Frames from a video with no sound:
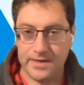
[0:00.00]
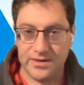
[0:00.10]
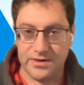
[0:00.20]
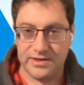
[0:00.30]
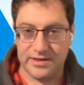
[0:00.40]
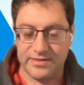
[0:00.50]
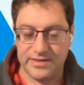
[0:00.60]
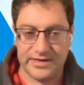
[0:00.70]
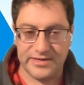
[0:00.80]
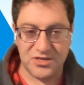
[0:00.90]
you know that
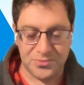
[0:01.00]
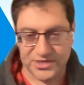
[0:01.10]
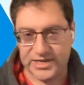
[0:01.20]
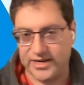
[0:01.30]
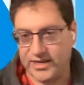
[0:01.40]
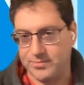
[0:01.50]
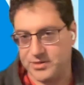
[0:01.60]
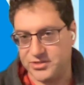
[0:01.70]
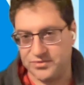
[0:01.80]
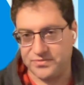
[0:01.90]
that ideal platonic
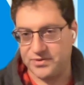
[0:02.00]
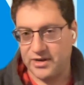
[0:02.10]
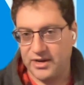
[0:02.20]
image of